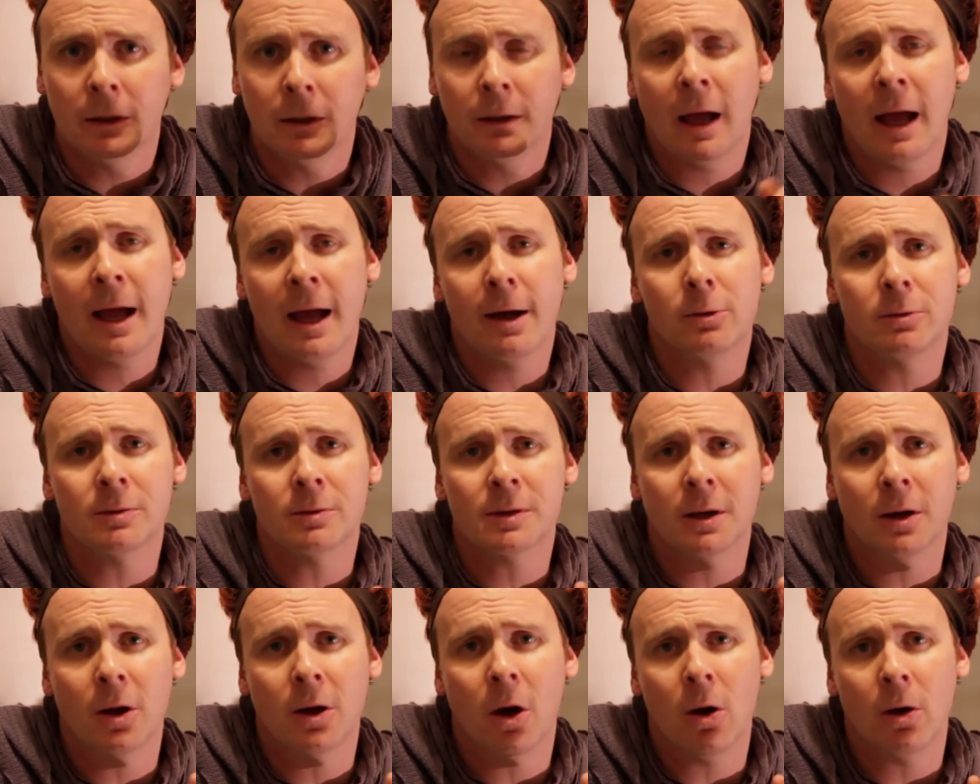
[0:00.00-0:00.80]
L's
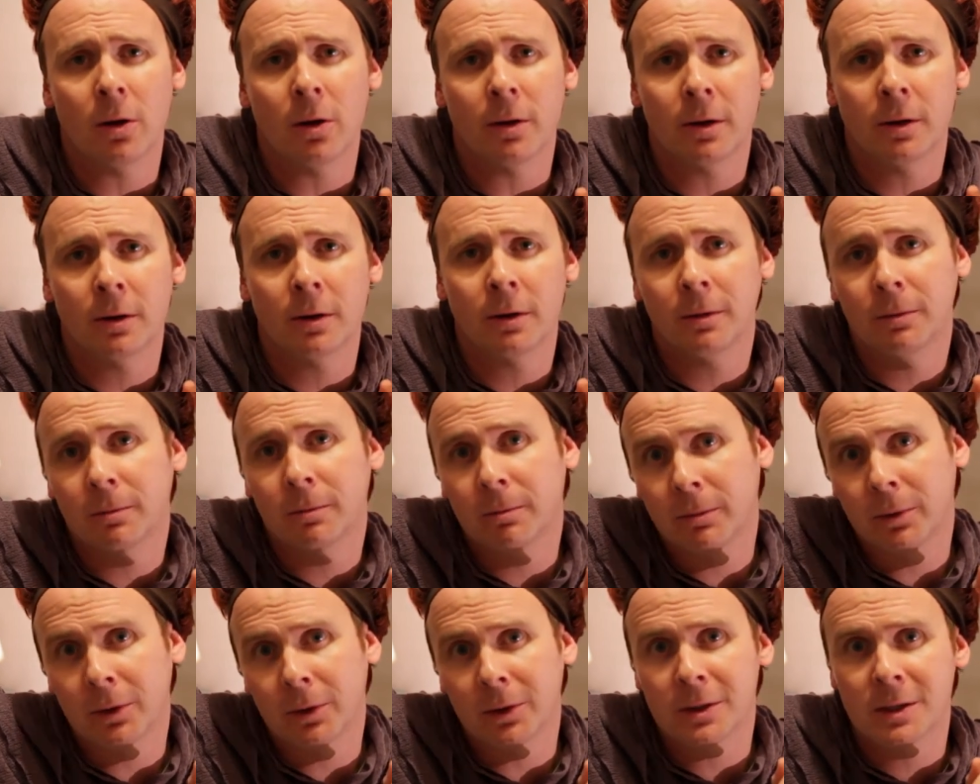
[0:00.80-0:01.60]
are gone.
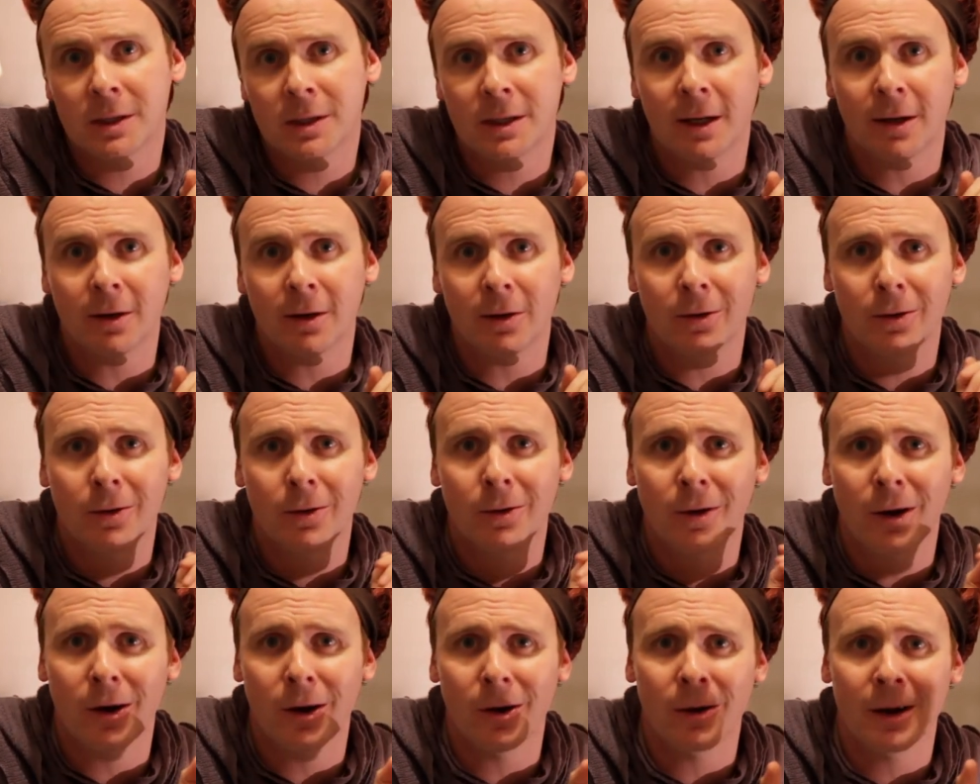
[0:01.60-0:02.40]
But still, you
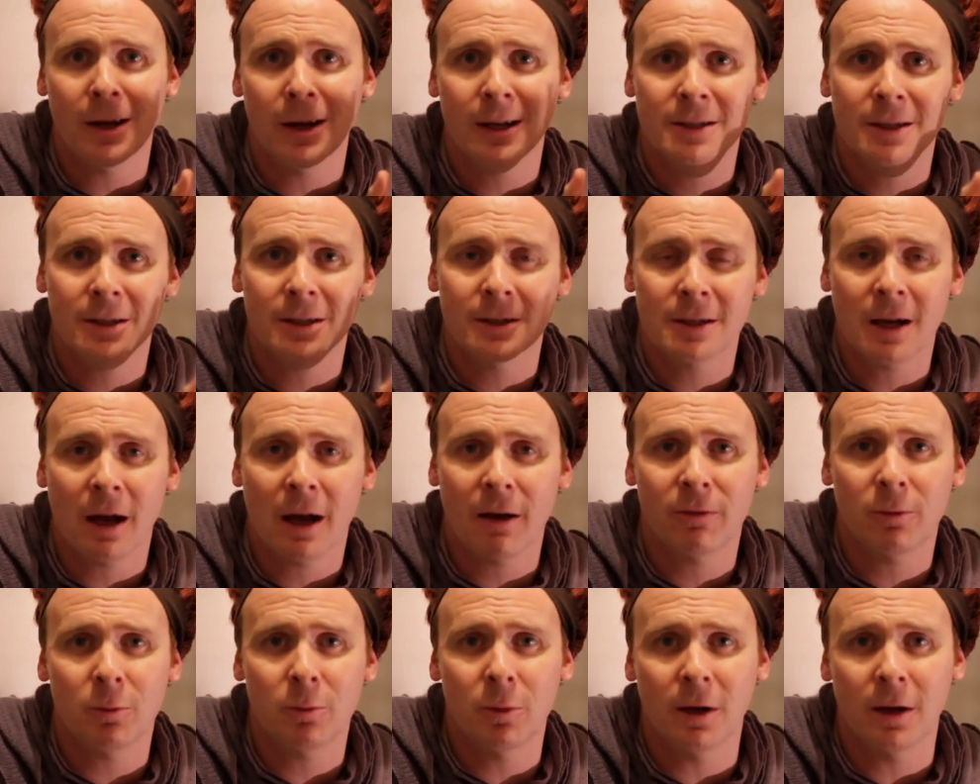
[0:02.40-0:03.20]
know, it's a
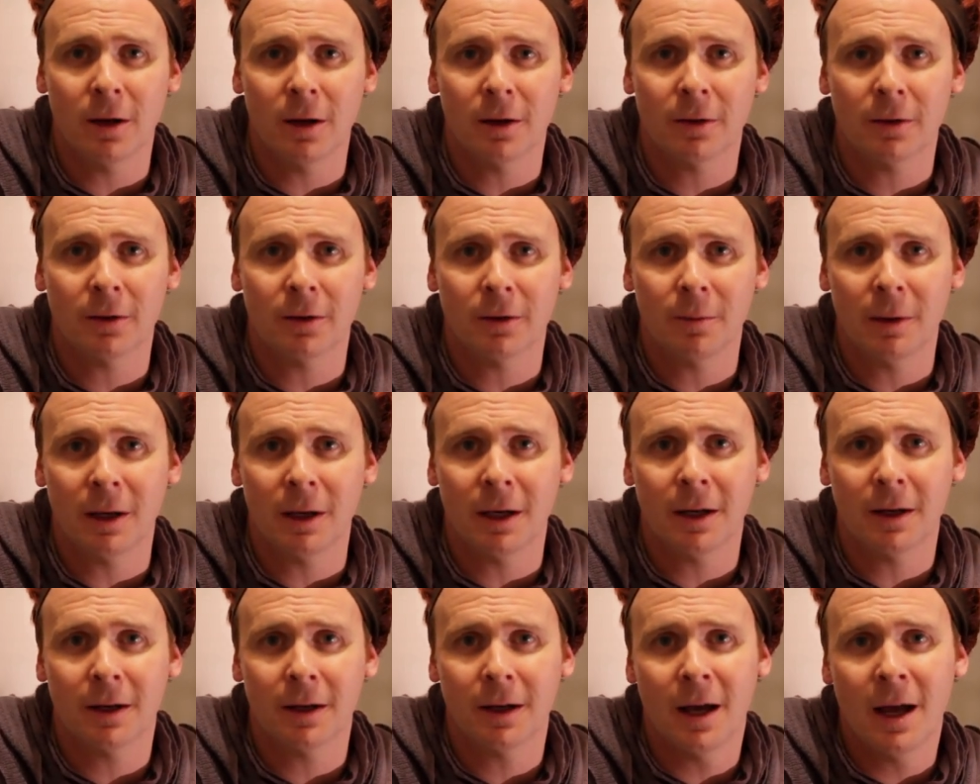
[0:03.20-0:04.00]
tough world at the
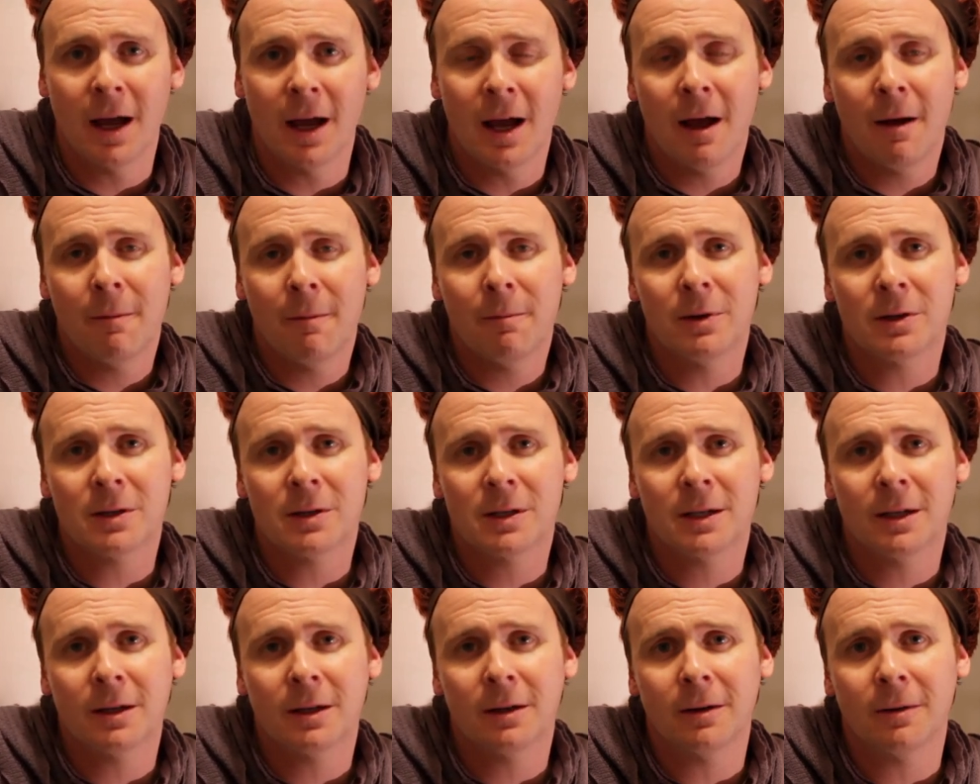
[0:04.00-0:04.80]
minute. But
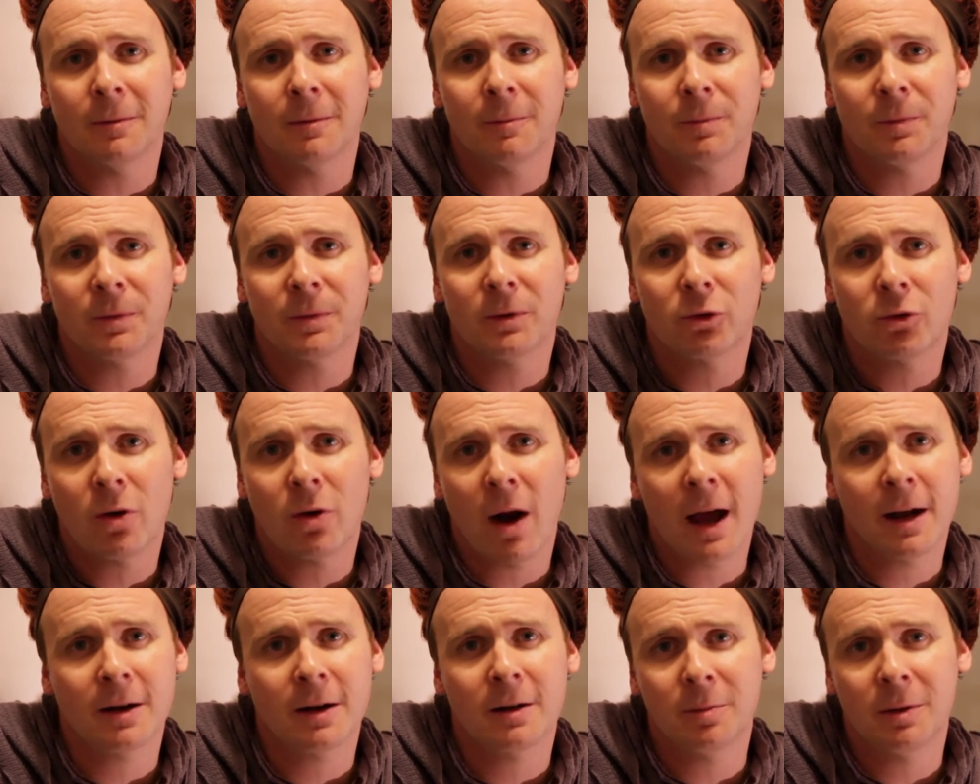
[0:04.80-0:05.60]
still,
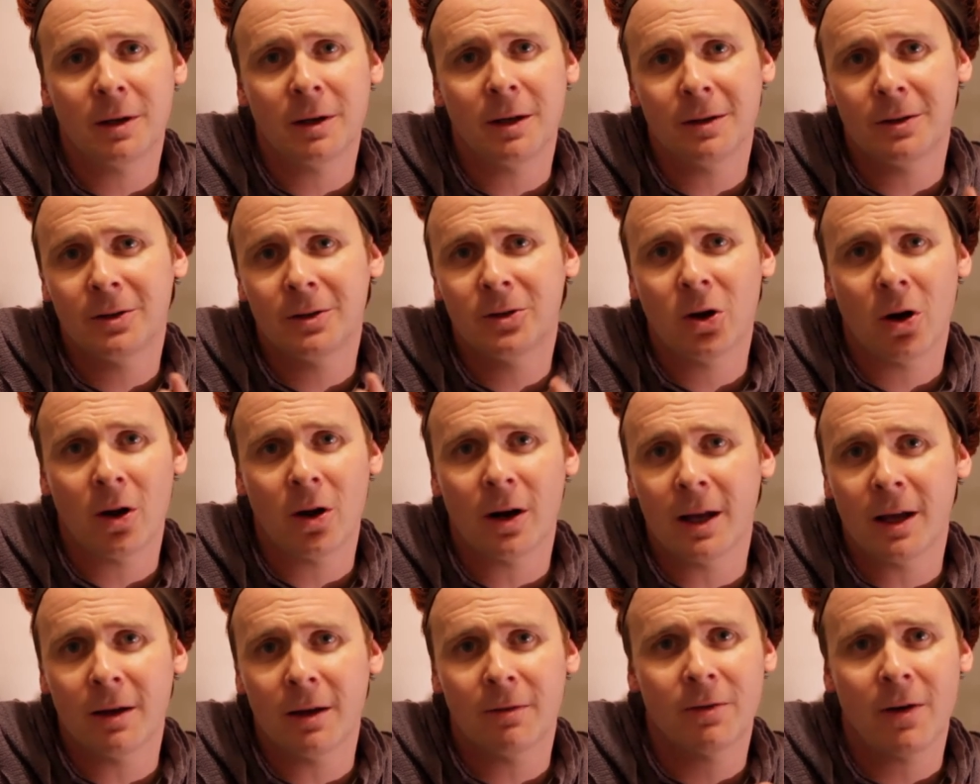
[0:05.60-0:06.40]
try to be
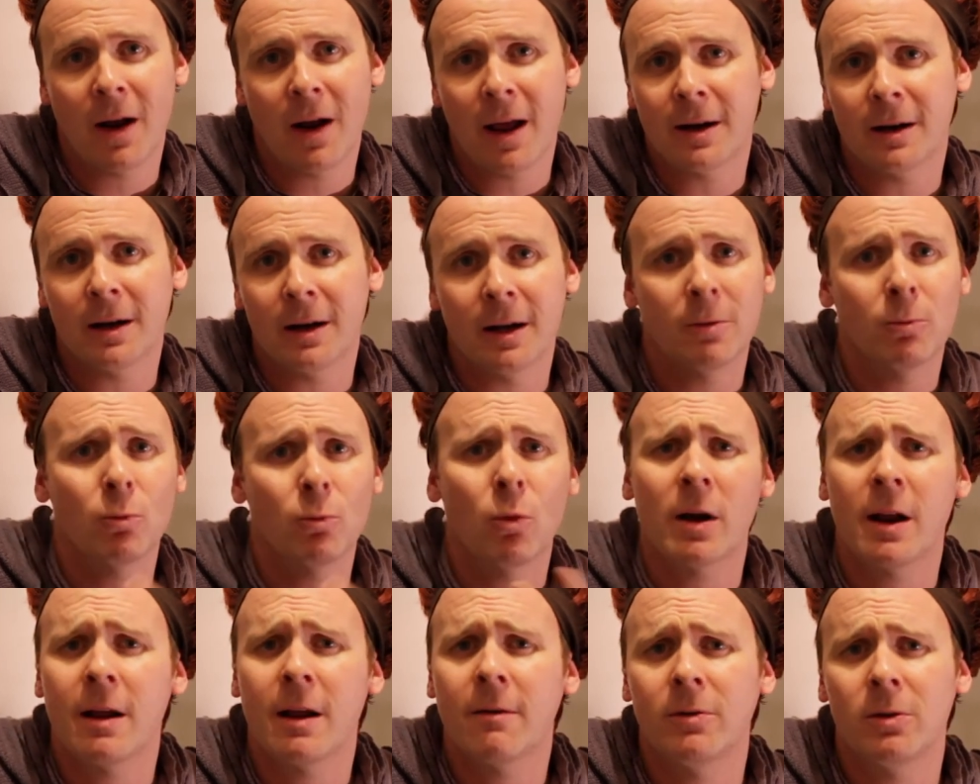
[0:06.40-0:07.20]
jolly, friendly,
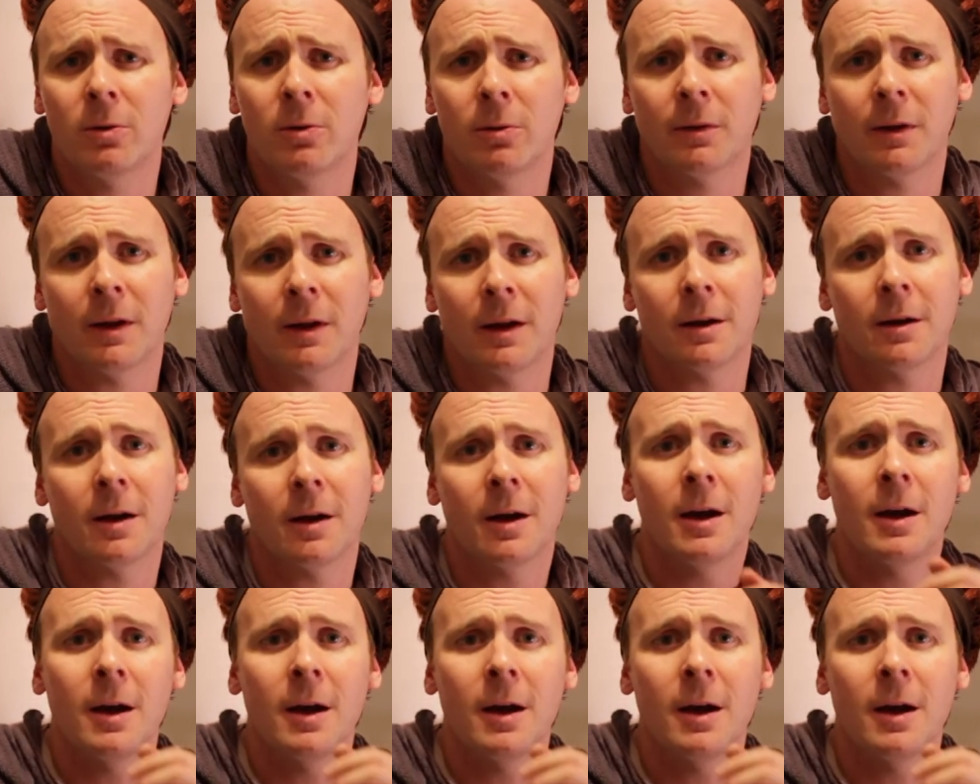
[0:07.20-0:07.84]
whatever you think.